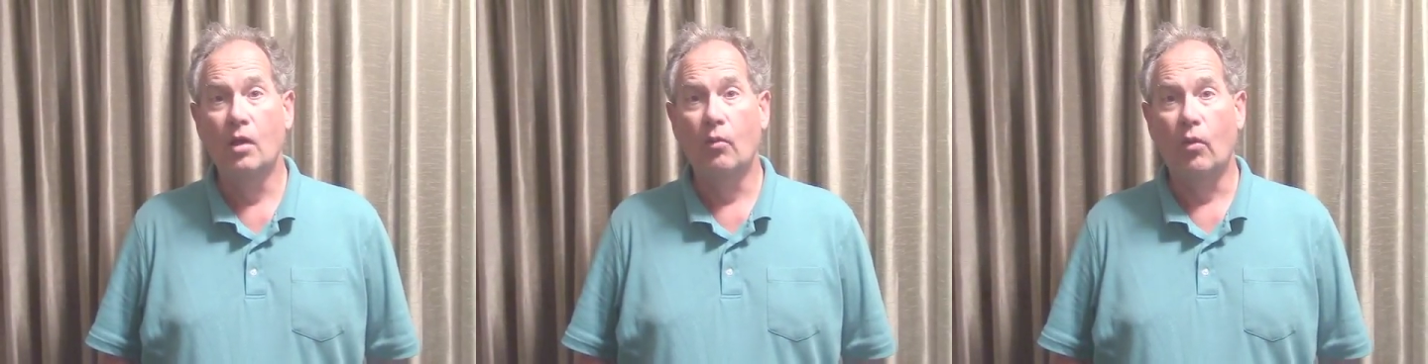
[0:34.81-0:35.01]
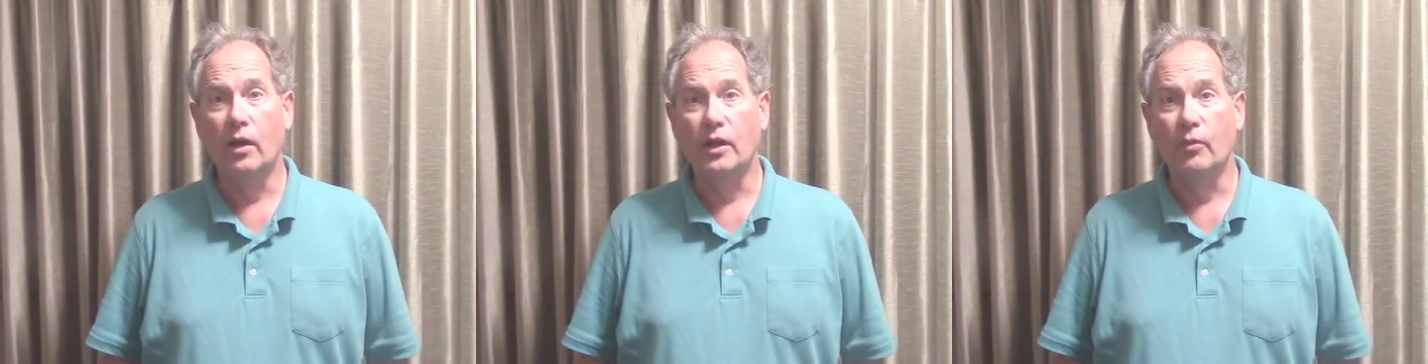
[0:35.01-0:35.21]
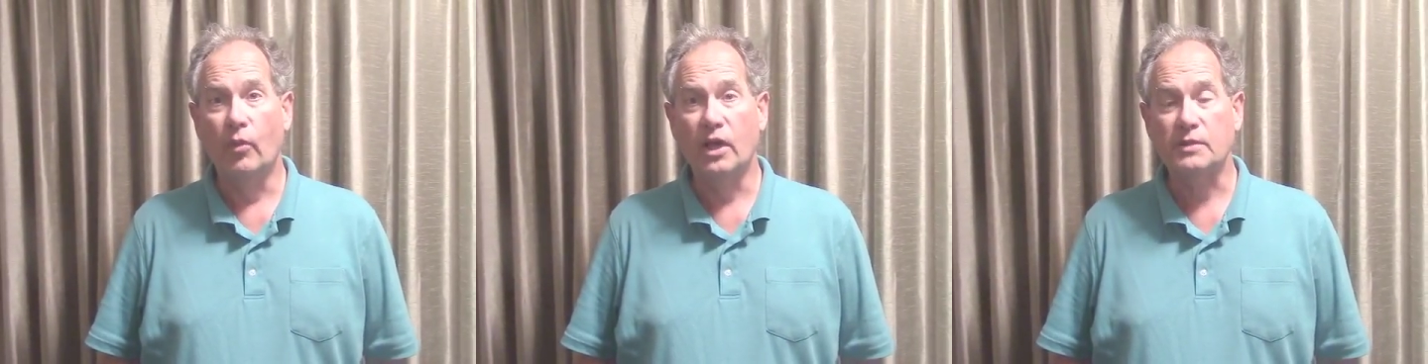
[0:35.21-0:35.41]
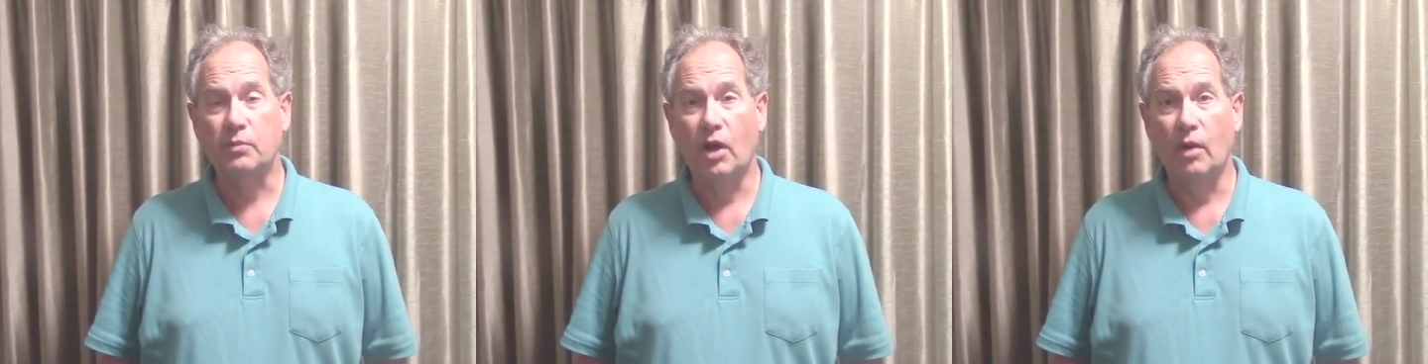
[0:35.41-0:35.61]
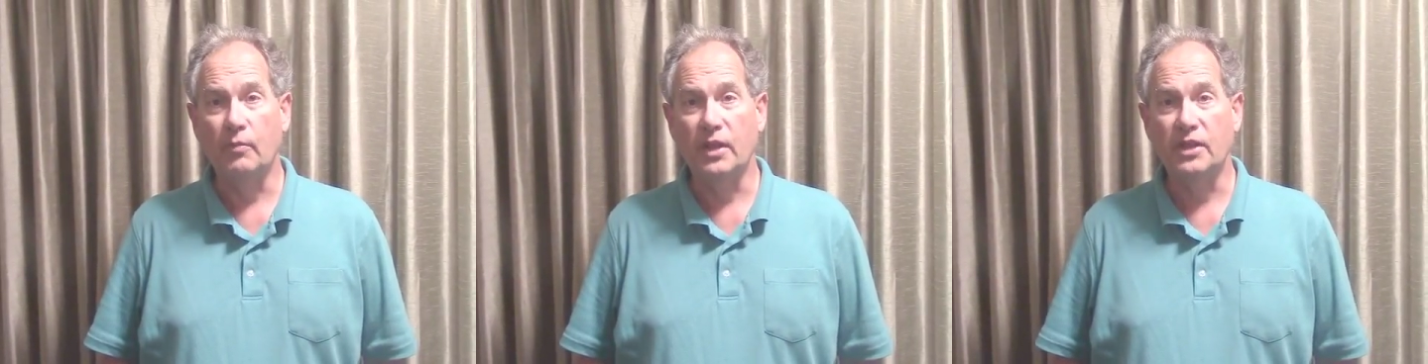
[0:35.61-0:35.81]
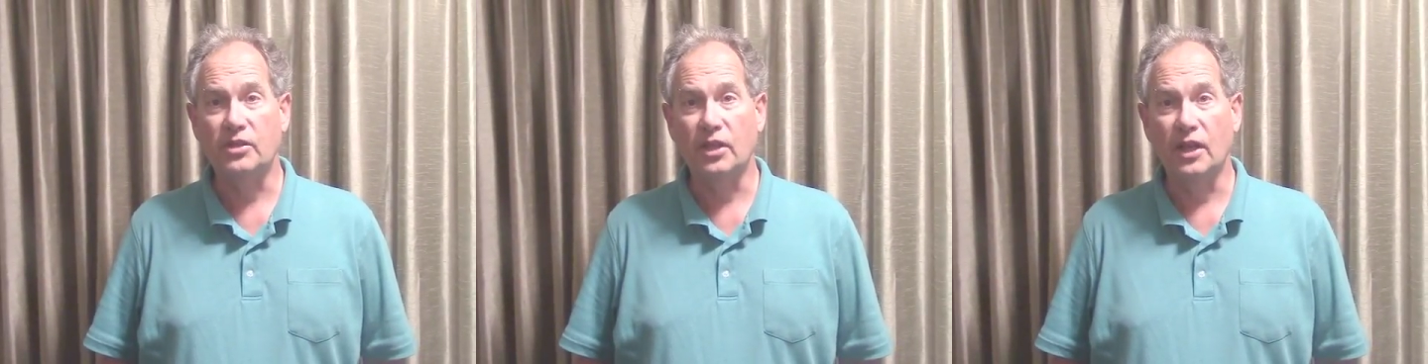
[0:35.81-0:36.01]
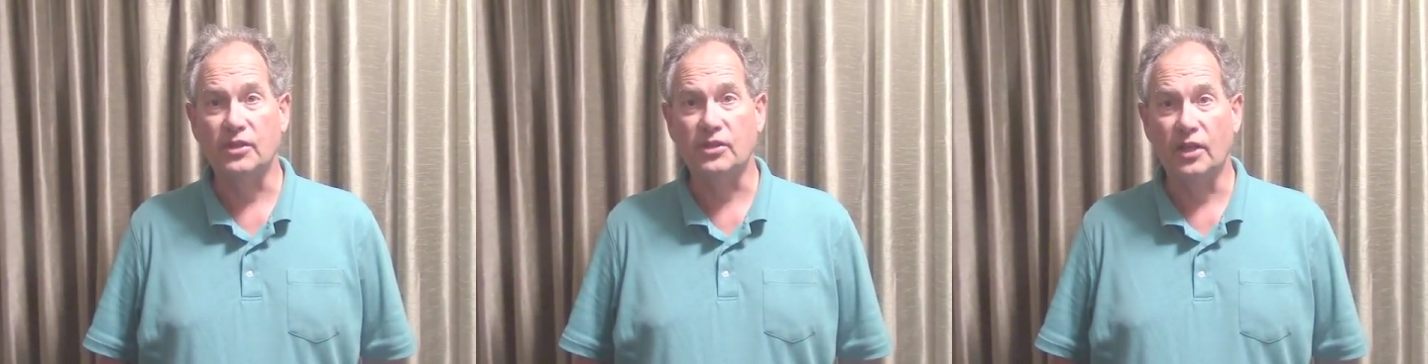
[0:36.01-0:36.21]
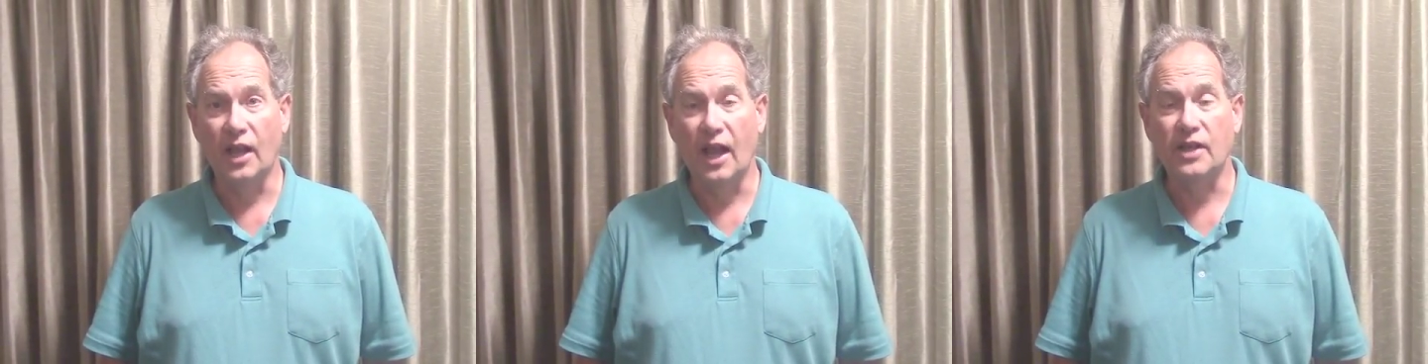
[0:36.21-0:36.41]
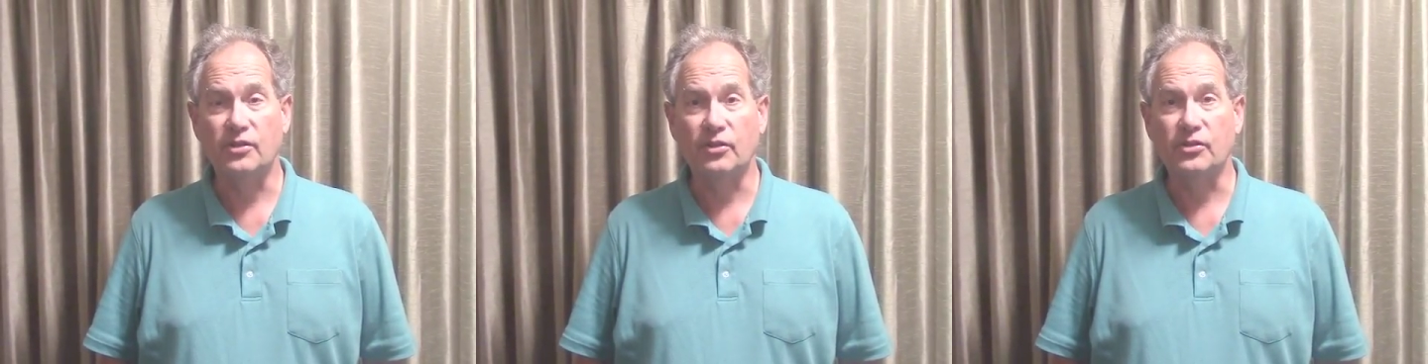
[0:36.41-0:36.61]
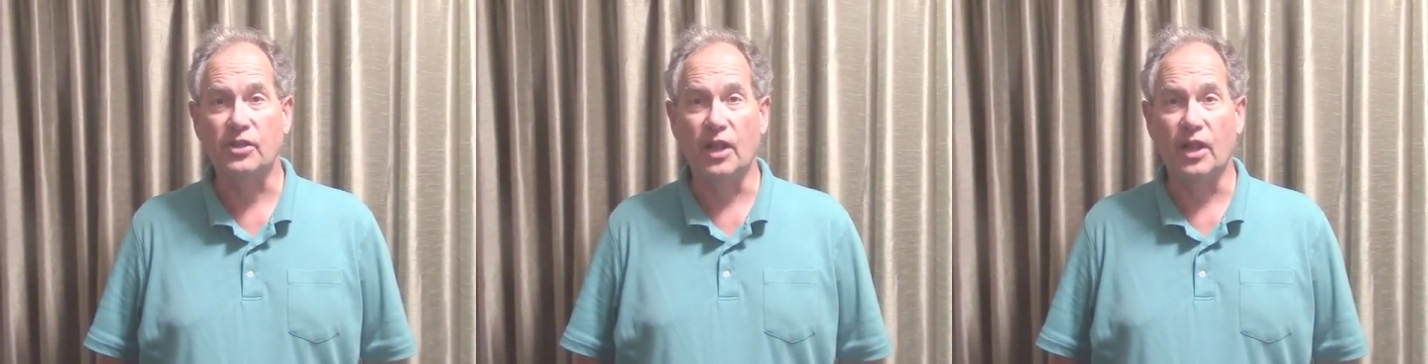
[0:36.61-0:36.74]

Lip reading: one in West Palm Beach against the Nationals,